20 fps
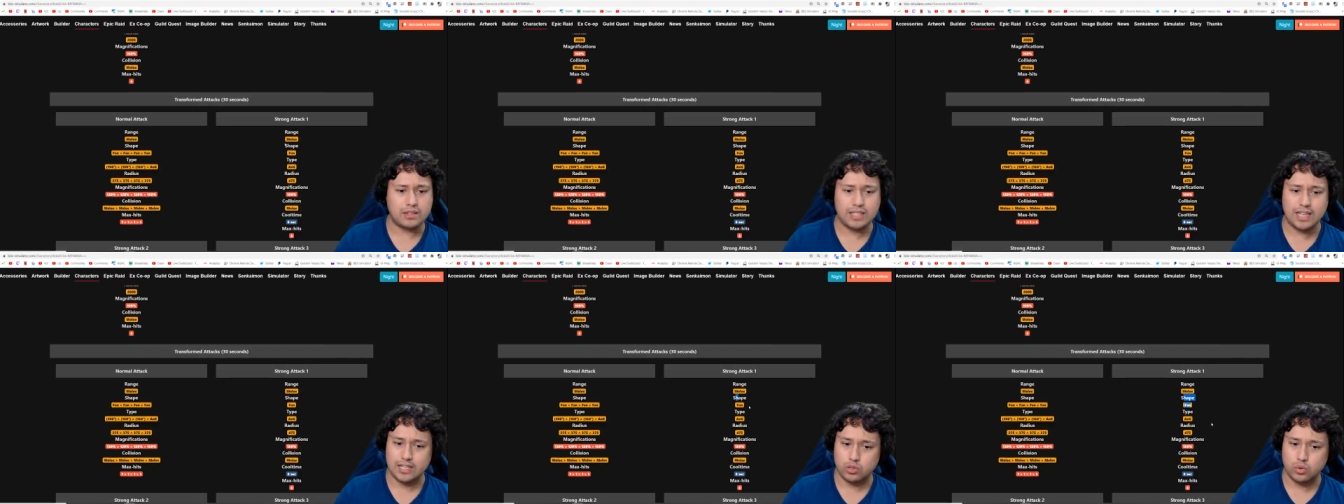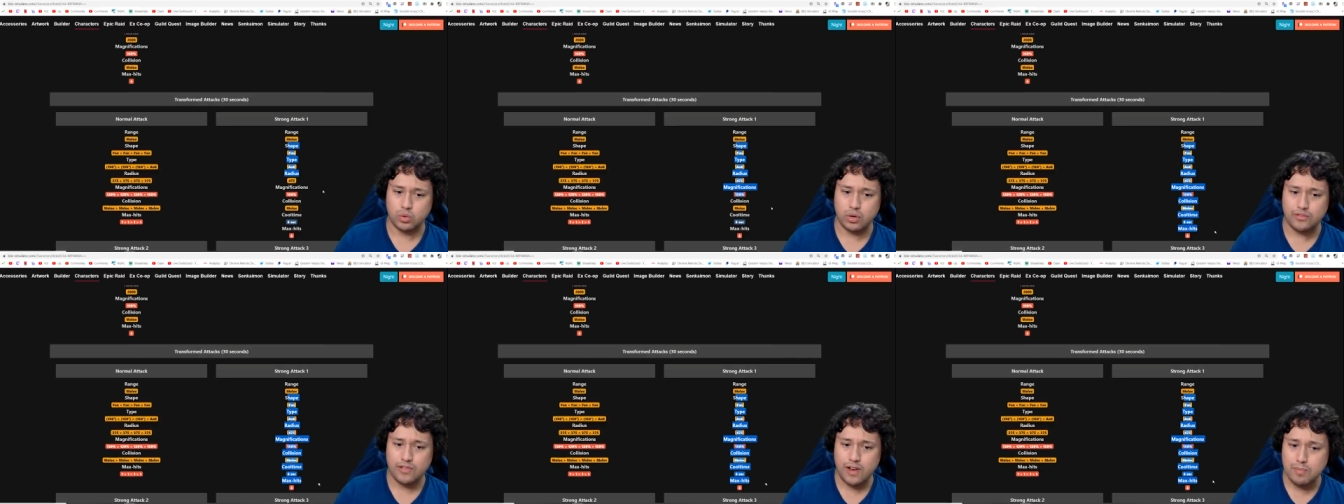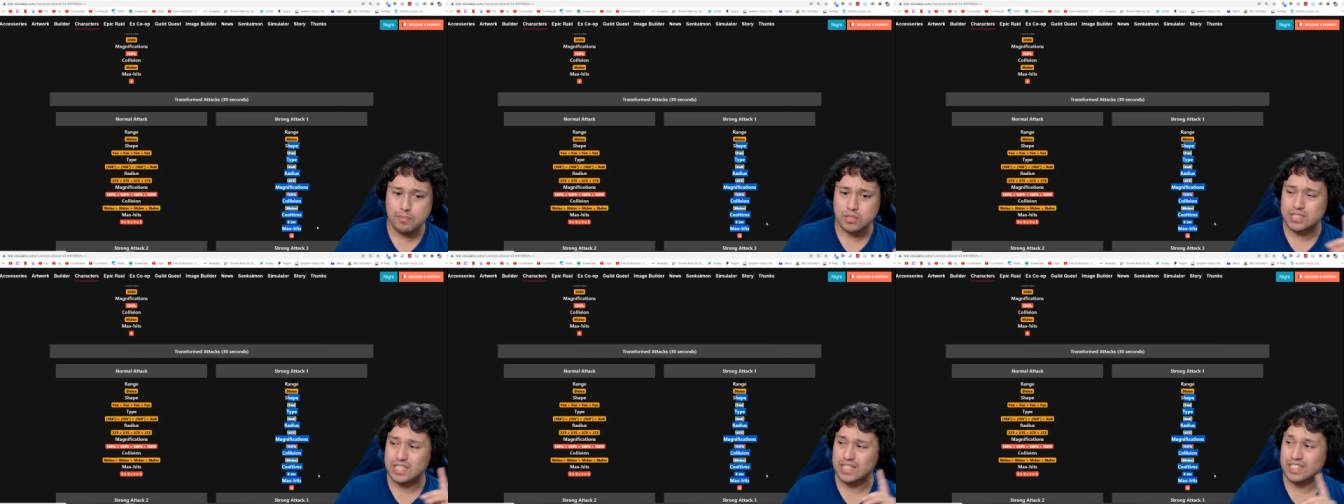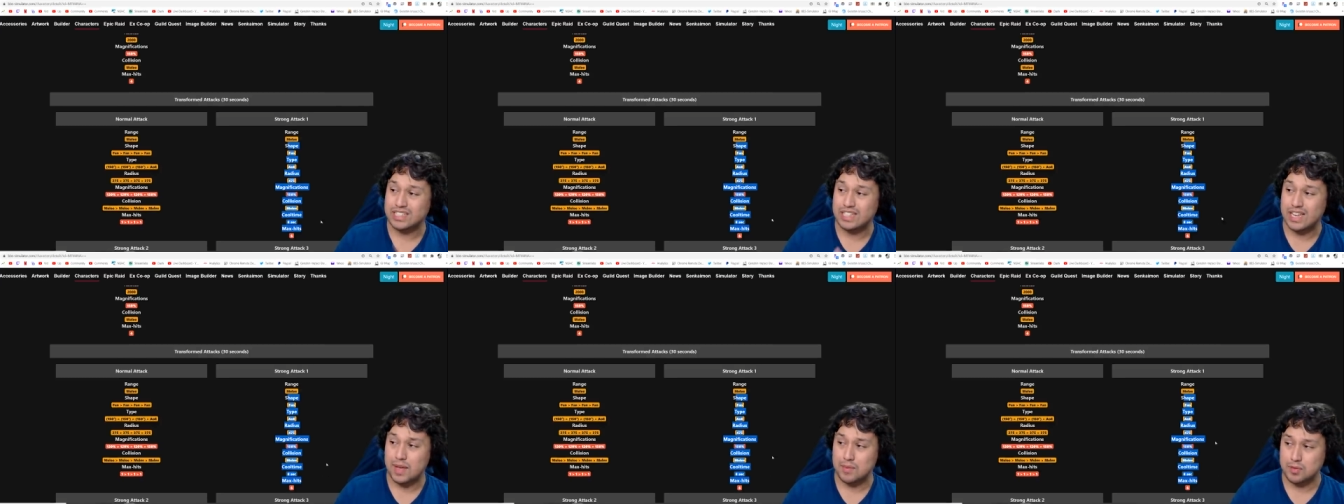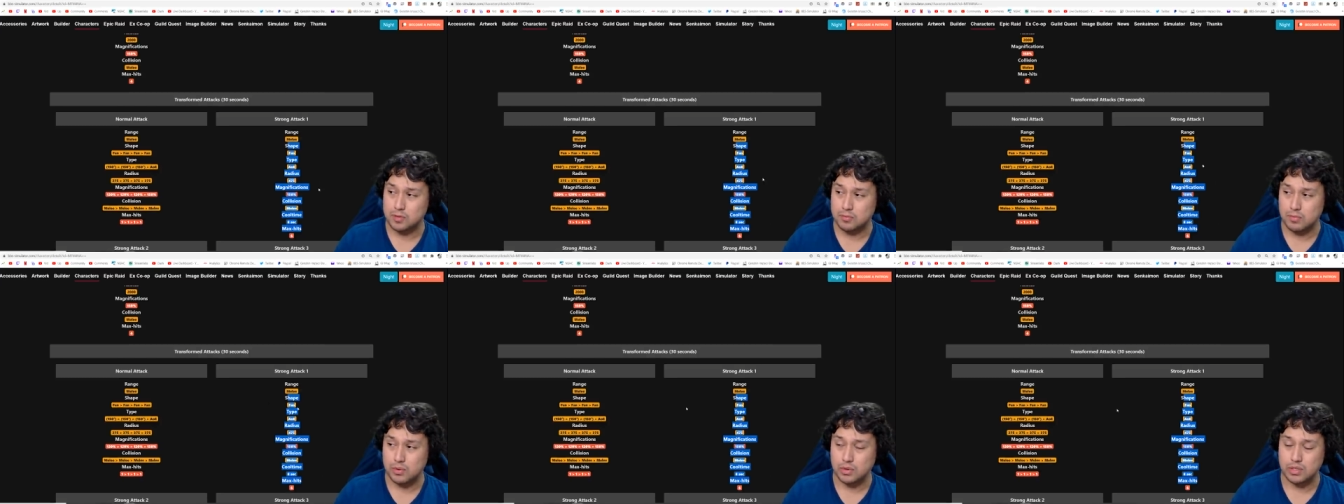Yeah, 25%
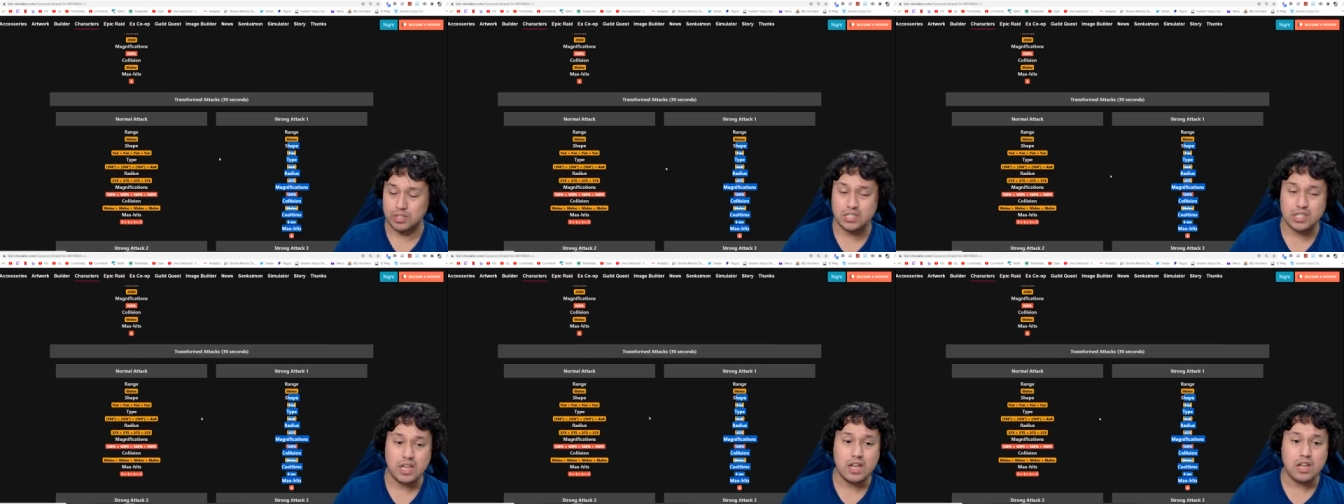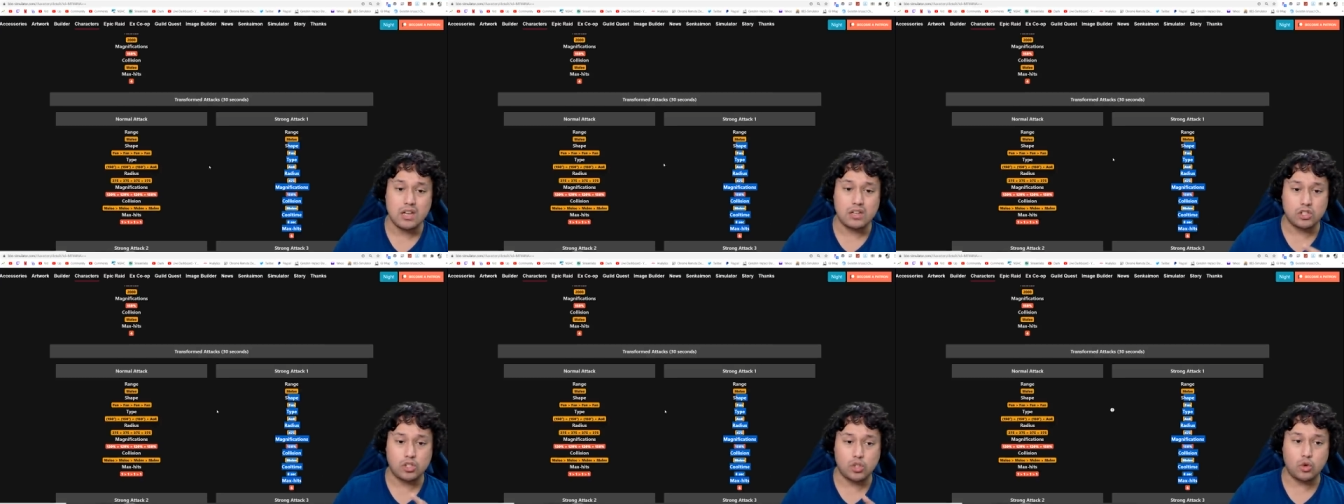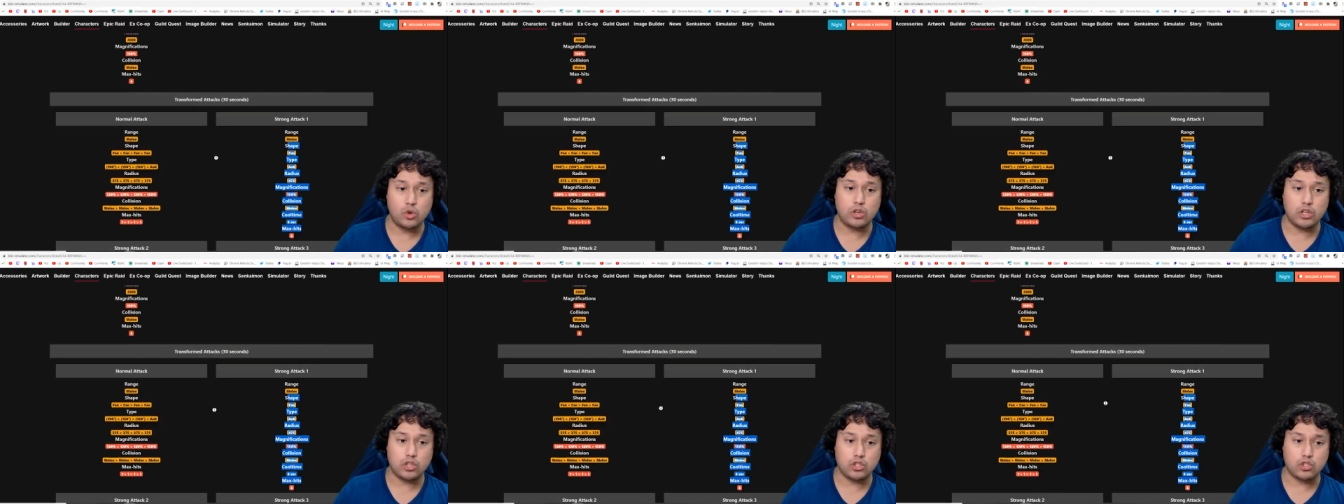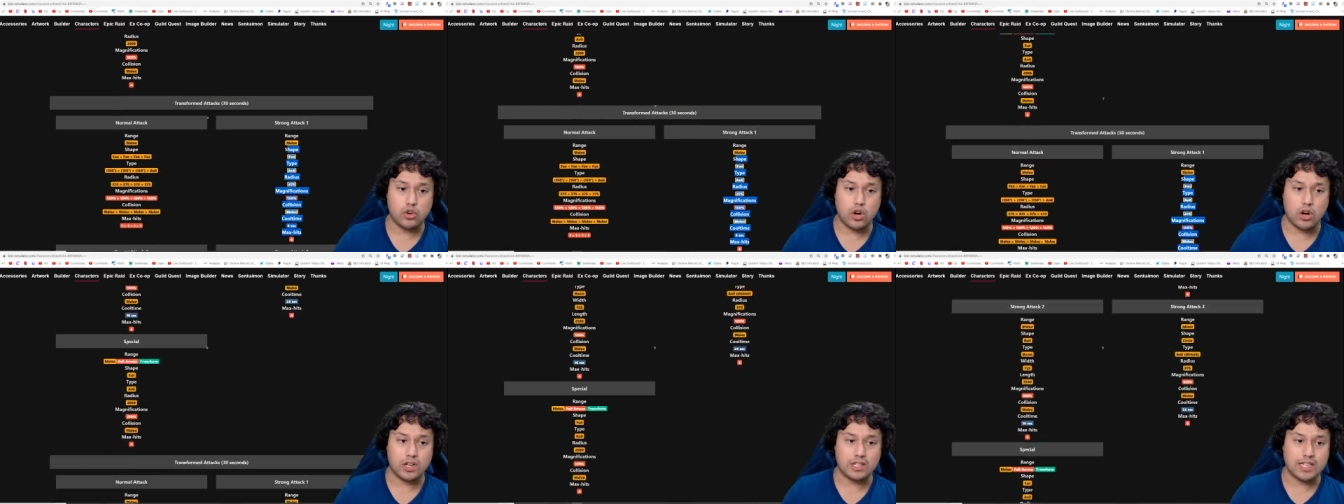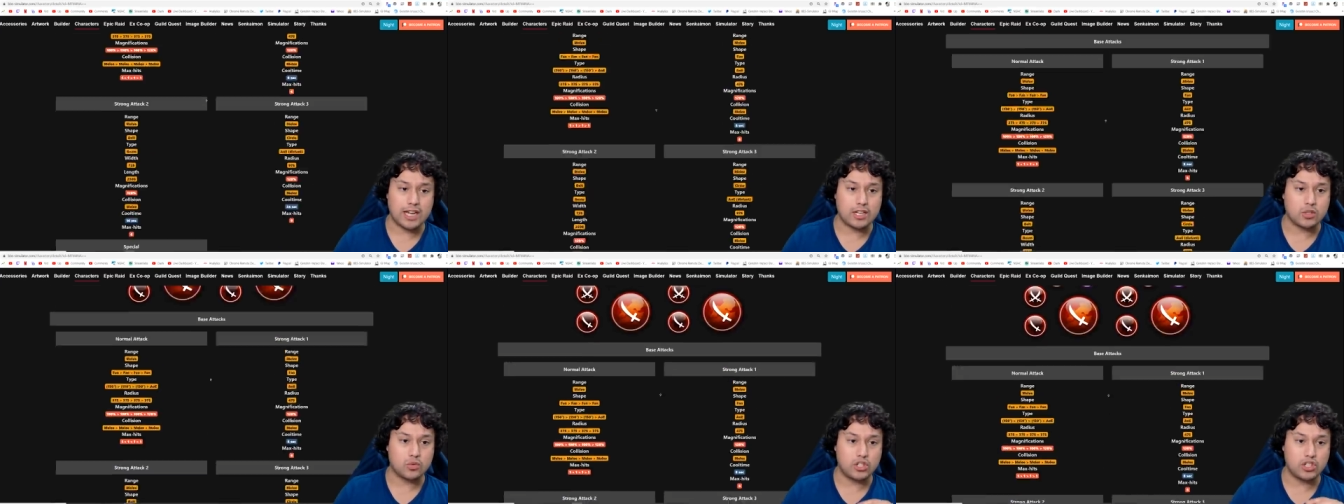damage bonus to your strong
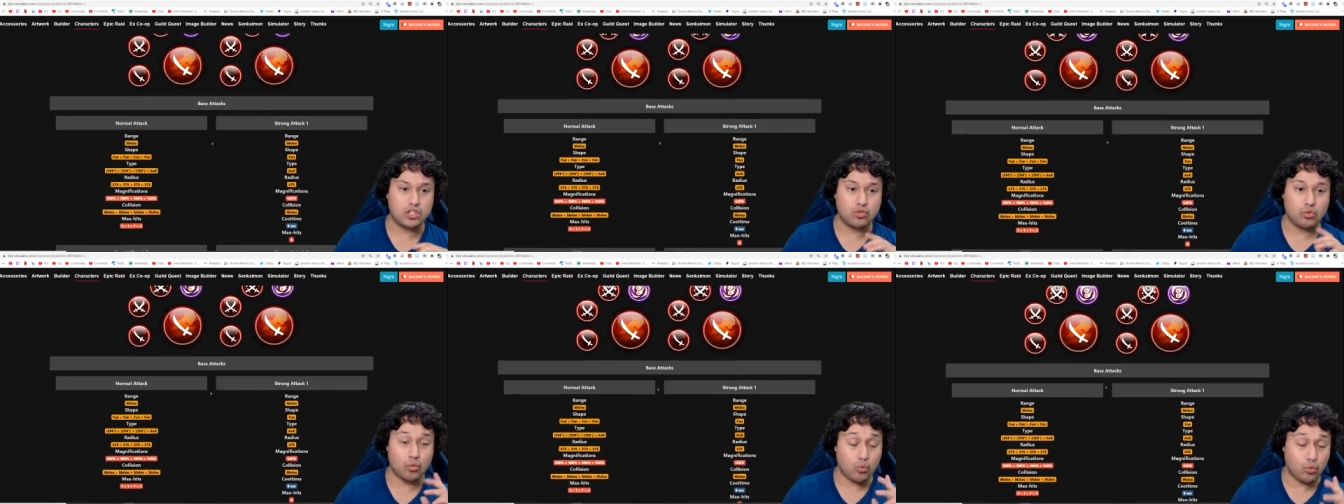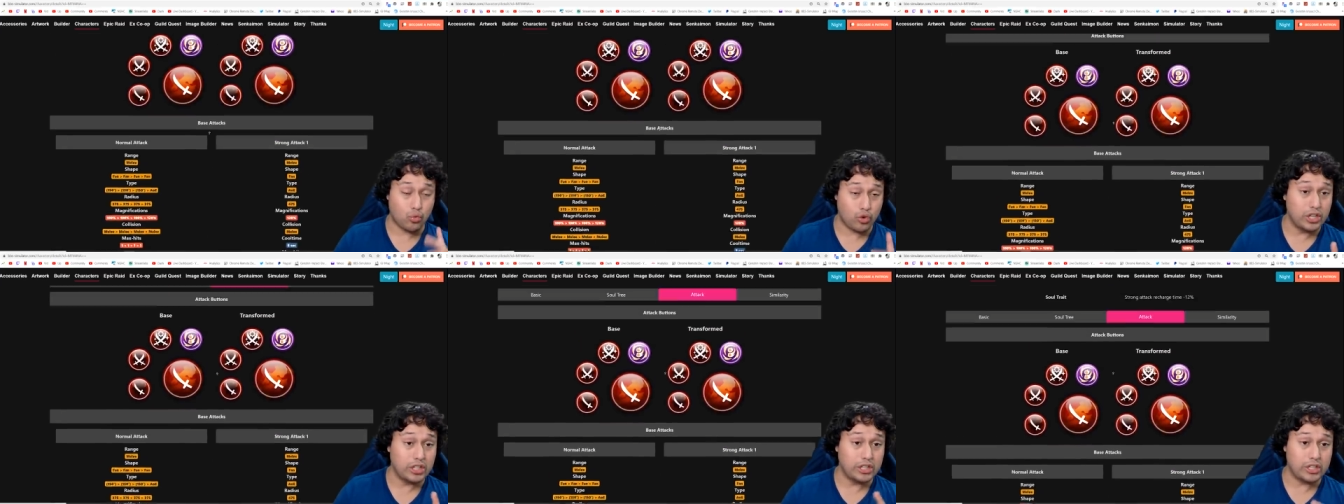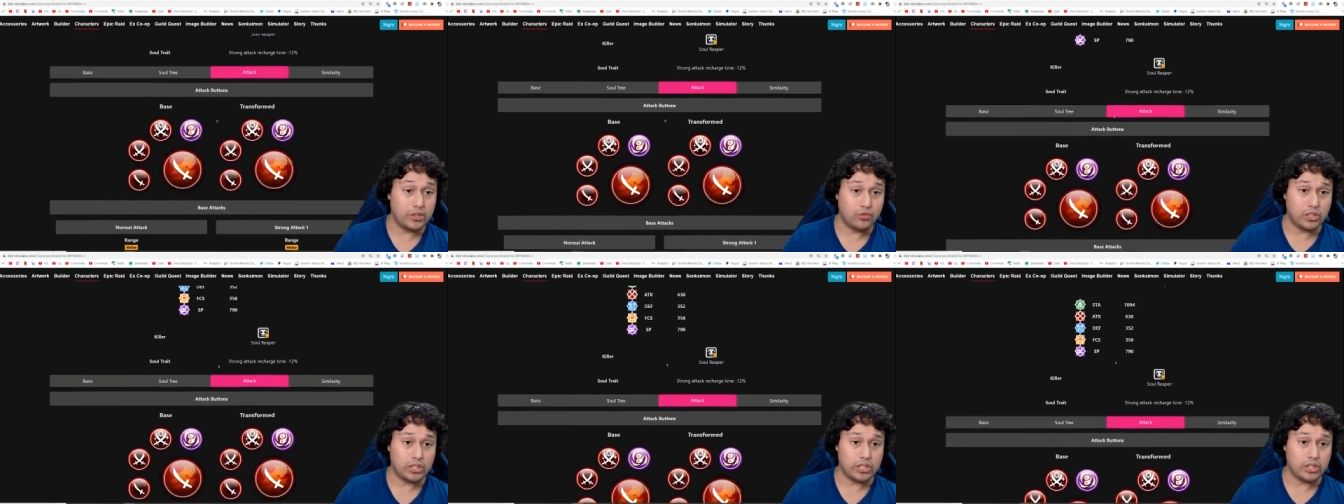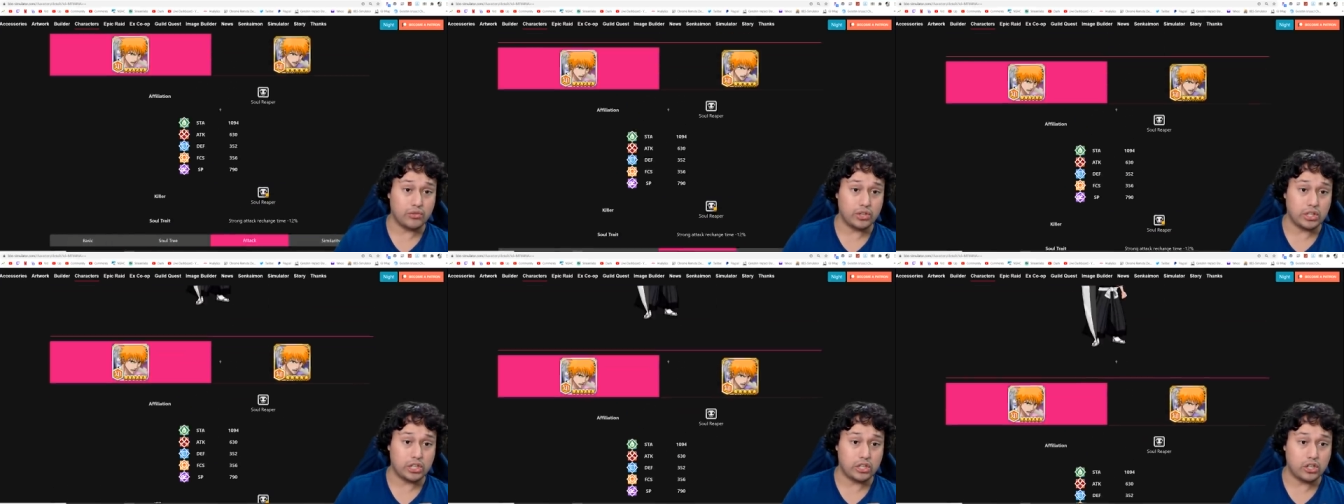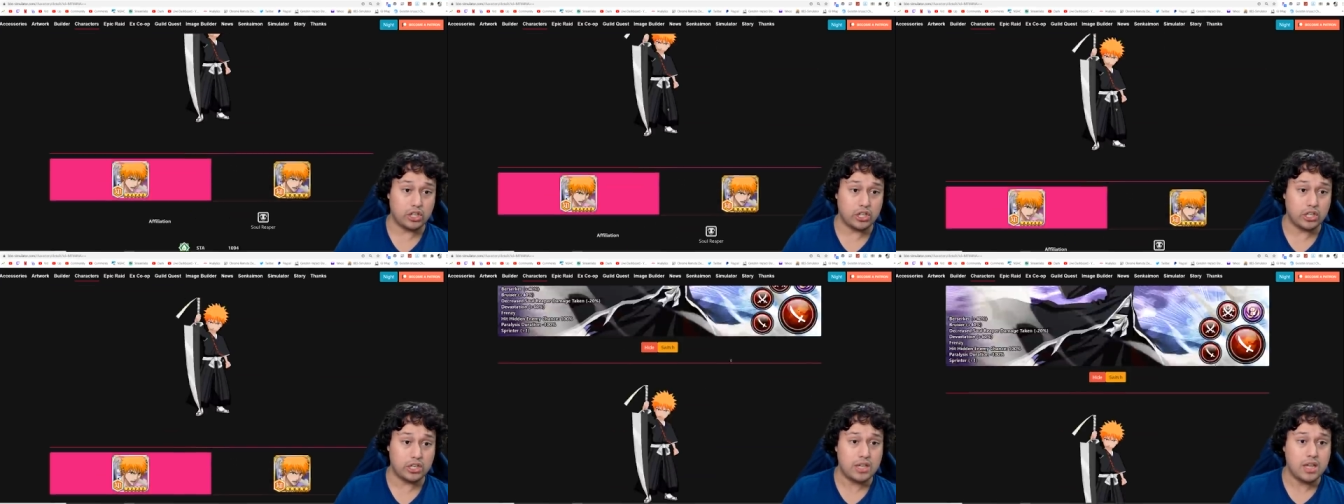attacks, which is really, really, really good.